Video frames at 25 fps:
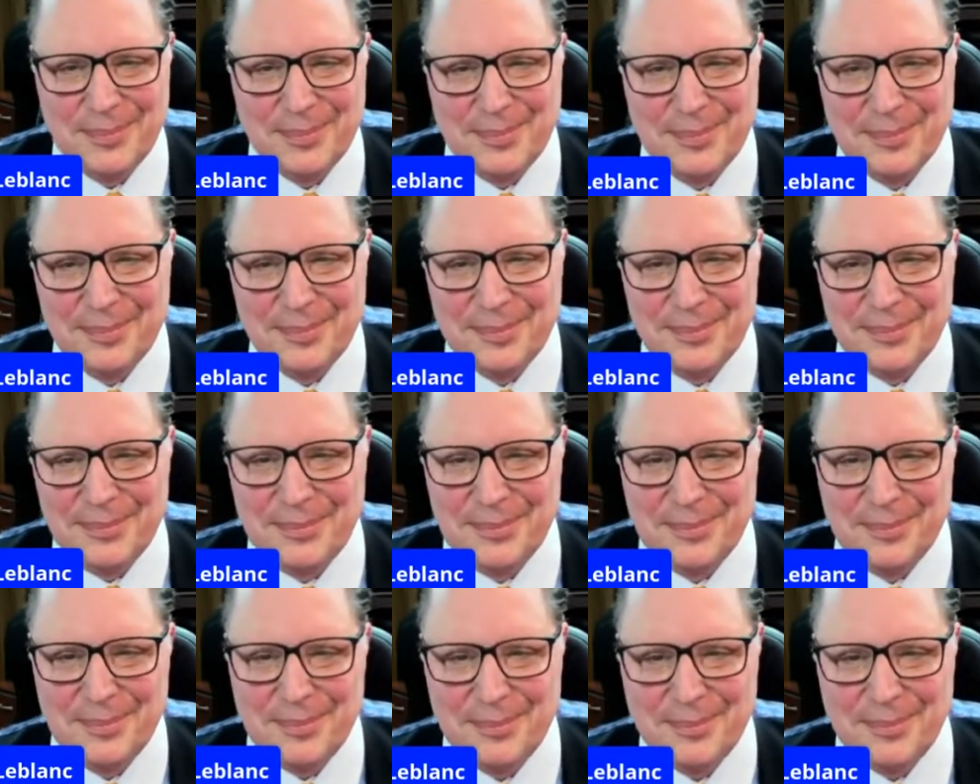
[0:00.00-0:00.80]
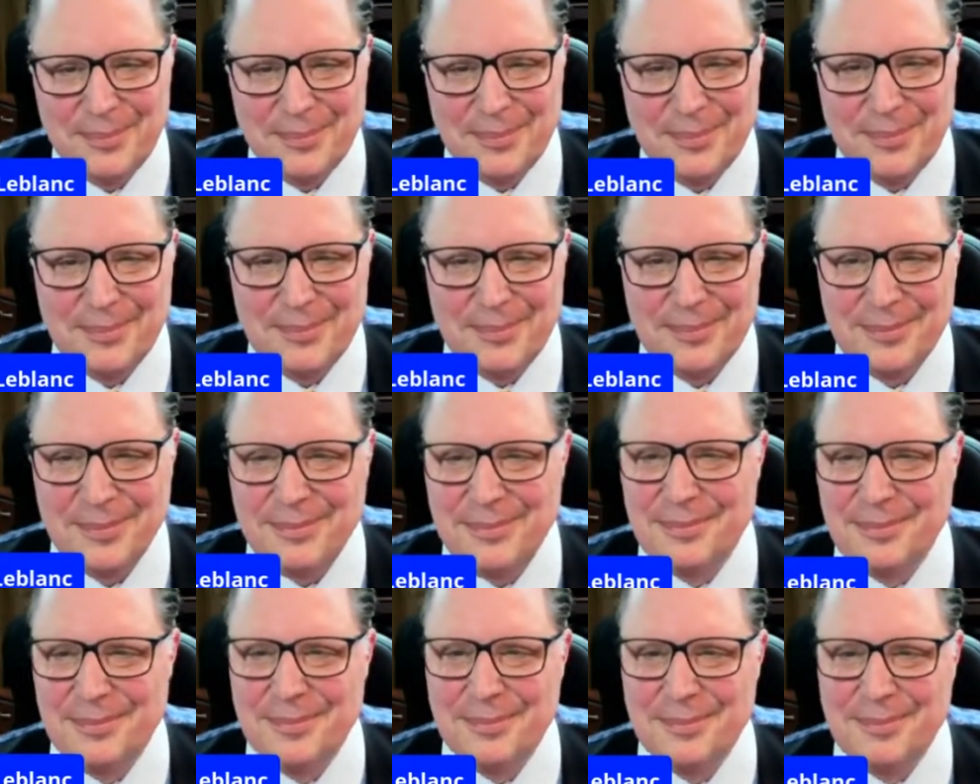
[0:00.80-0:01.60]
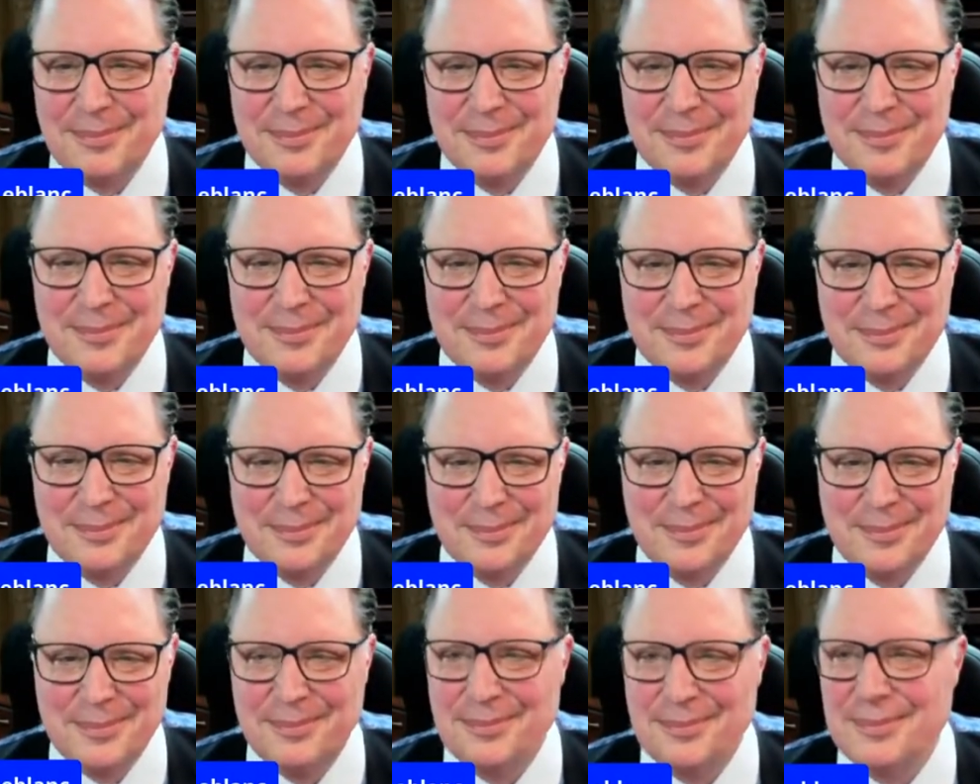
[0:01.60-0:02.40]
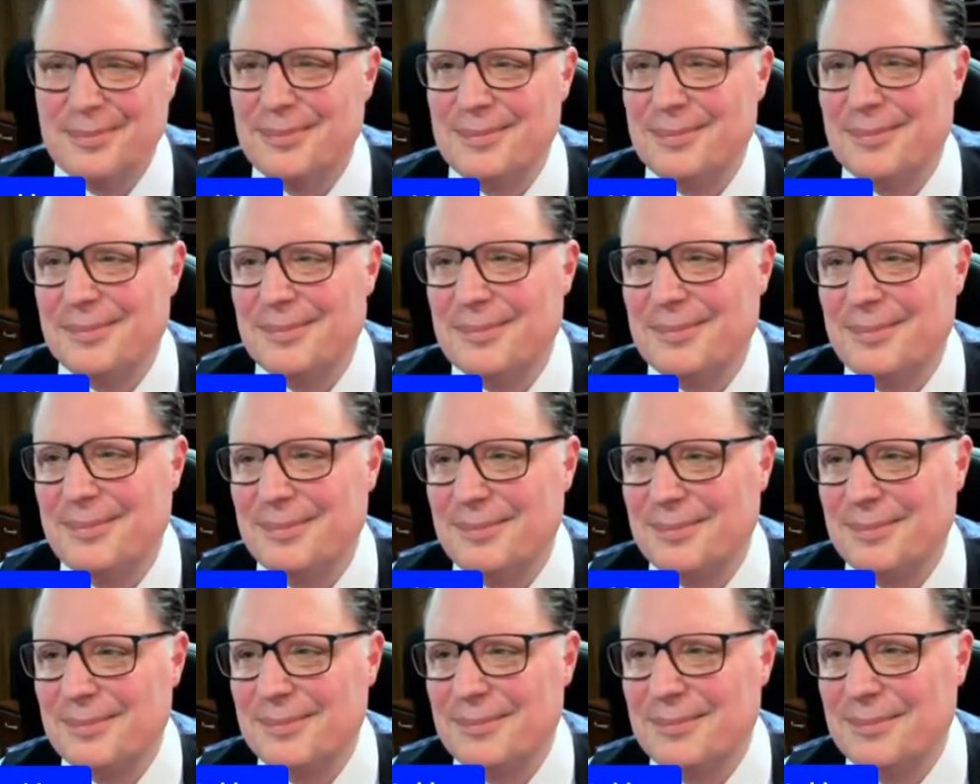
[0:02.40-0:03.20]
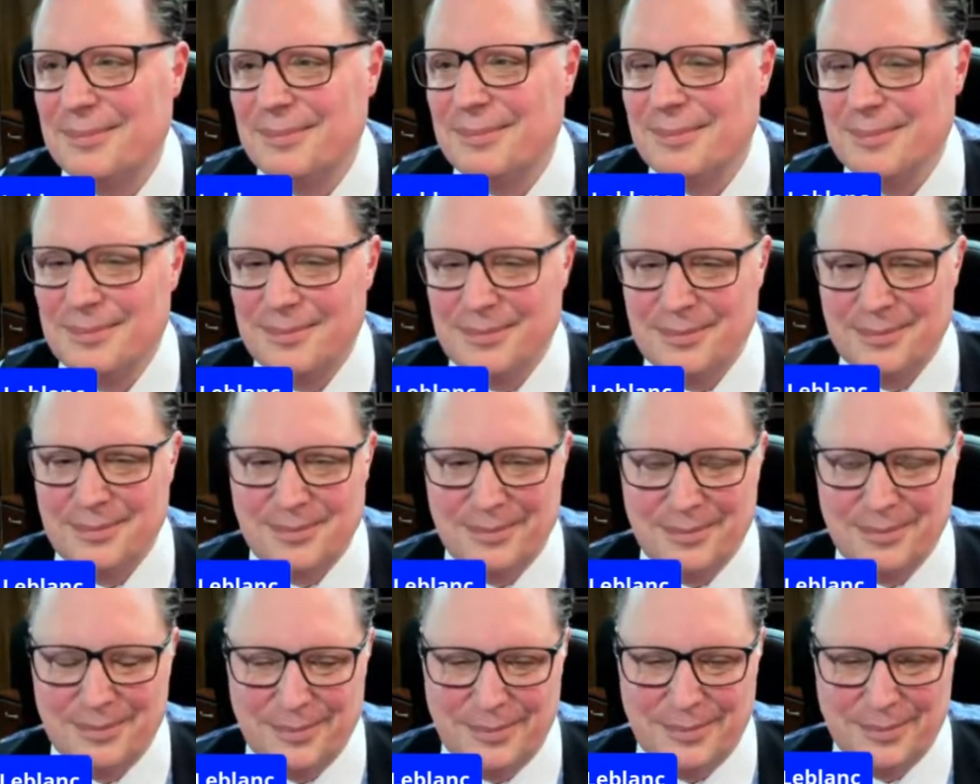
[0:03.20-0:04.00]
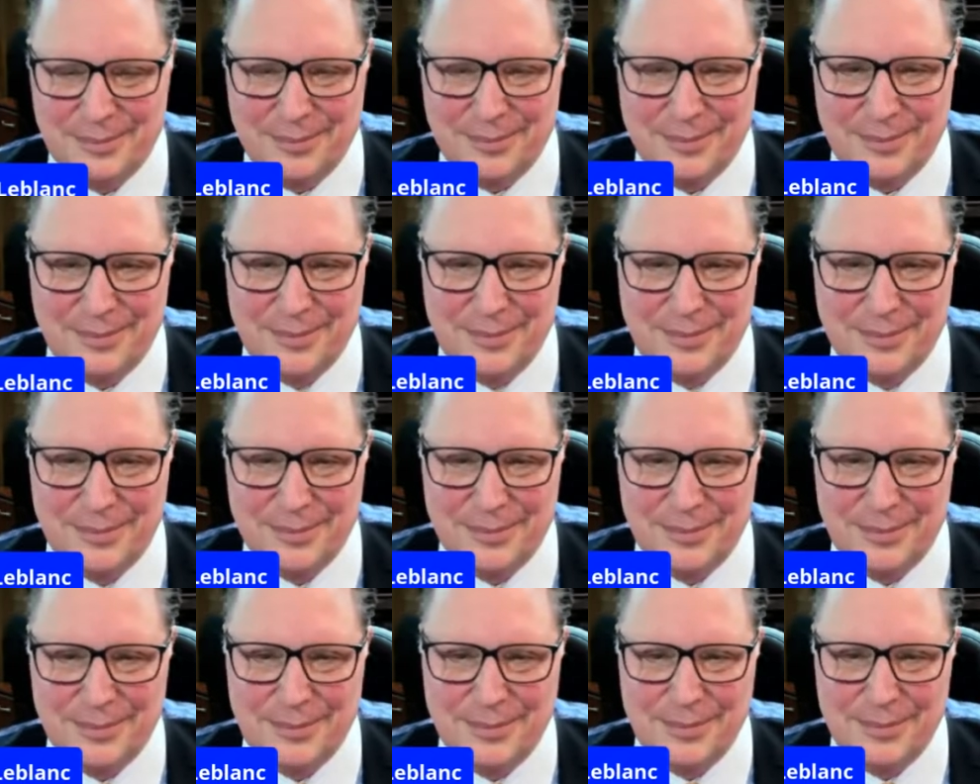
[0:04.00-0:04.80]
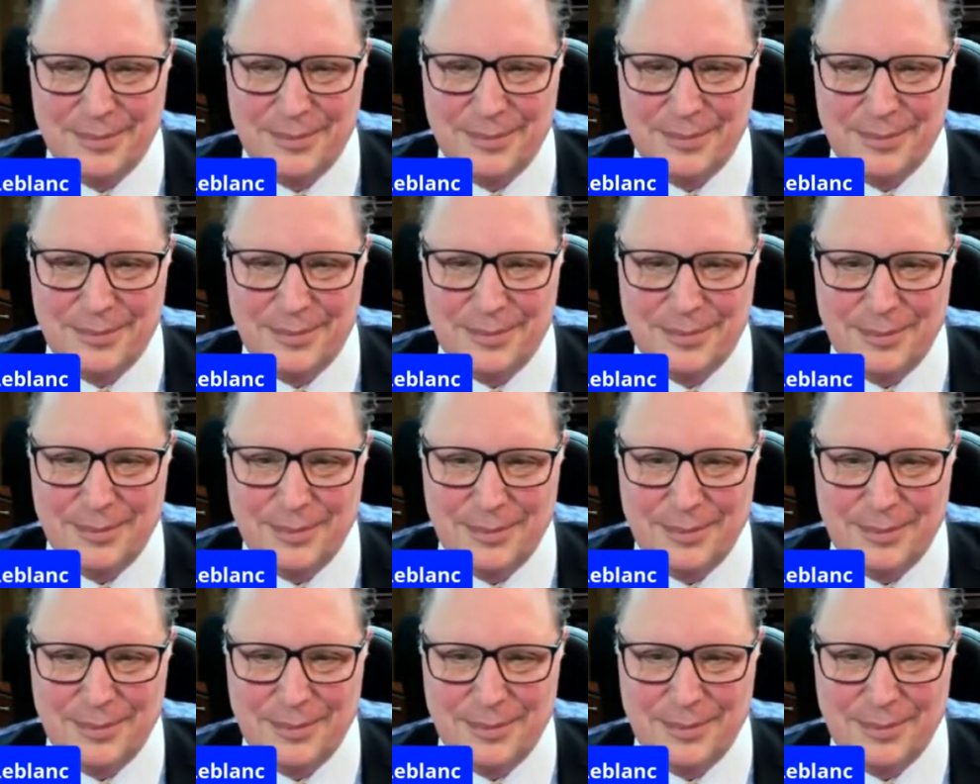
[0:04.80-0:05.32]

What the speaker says: This person isn't speaking.